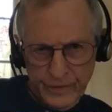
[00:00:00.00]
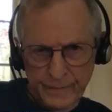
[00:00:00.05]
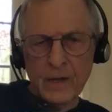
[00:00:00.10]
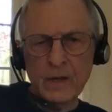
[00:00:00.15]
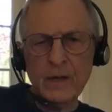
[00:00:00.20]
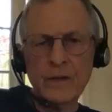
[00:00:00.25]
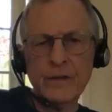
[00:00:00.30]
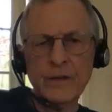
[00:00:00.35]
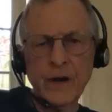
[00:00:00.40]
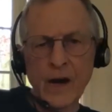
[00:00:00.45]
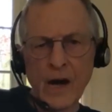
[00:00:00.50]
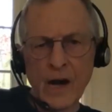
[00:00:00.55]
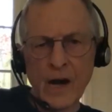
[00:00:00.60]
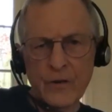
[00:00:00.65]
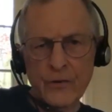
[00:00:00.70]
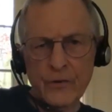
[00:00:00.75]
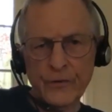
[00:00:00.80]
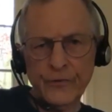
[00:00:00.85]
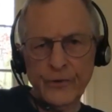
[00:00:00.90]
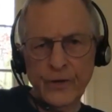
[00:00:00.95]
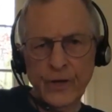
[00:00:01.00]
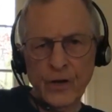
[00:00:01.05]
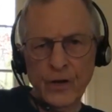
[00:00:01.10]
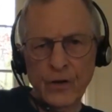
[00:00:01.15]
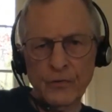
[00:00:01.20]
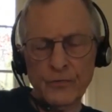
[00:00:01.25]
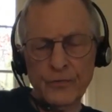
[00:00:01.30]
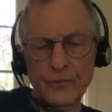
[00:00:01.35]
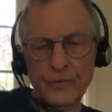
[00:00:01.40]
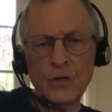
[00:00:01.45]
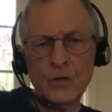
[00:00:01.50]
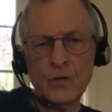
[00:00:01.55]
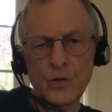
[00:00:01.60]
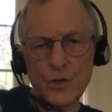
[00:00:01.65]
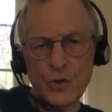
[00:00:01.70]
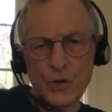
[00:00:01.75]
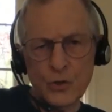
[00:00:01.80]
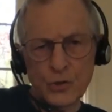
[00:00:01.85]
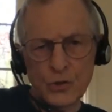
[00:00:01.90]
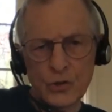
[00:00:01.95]
the higher self
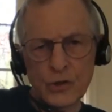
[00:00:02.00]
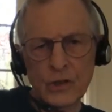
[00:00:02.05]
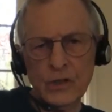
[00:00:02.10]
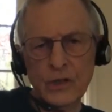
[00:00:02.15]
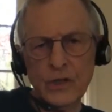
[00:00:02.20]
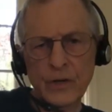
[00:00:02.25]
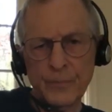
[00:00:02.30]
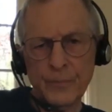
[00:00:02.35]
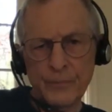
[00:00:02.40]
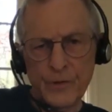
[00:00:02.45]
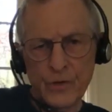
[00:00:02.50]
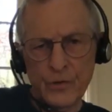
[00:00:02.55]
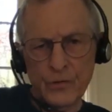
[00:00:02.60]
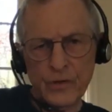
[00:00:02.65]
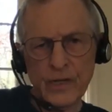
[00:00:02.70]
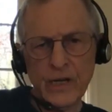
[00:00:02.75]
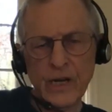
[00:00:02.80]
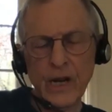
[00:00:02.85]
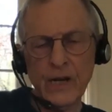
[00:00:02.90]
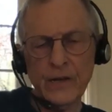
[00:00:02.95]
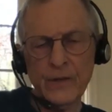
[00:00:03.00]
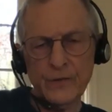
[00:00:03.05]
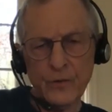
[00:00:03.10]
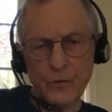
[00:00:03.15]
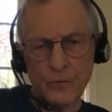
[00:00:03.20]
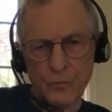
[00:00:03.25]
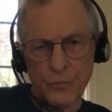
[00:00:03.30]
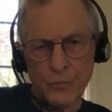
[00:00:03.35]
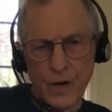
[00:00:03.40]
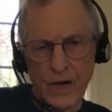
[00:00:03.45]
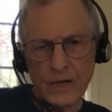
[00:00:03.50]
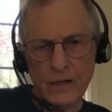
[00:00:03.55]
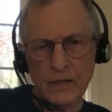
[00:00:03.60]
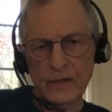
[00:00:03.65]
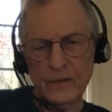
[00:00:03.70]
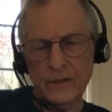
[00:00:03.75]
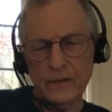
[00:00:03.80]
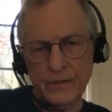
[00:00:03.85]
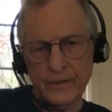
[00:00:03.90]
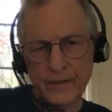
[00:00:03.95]
could communicate
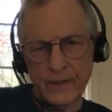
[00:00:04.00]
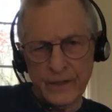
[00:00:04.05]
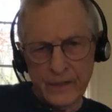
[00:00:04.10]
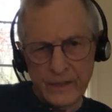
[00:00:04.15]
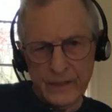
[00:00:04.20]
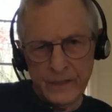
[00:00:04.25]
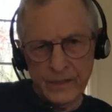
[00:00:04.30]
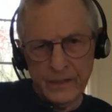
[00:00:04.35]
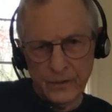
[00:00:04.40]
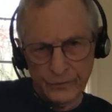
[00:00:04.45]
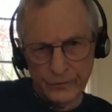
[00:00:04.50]
directly to the ego